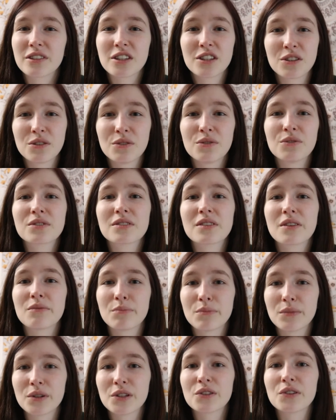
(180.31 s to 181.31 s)
accused
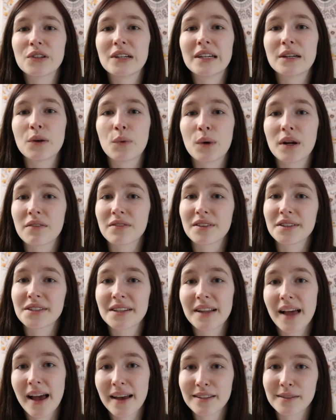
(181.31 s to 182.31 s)
of murdering one of his
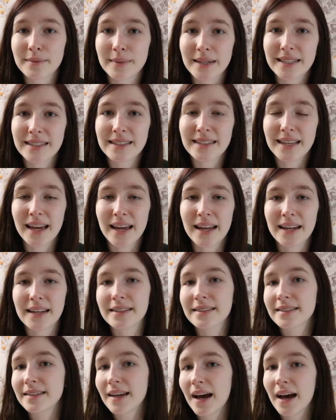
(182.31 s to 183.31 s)
classmates, and
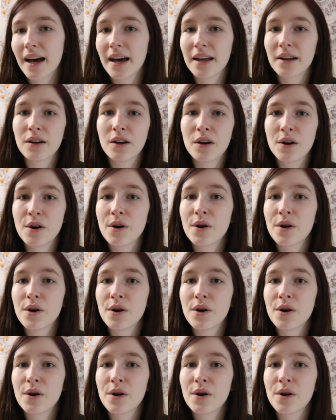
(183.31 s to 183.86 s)
his dad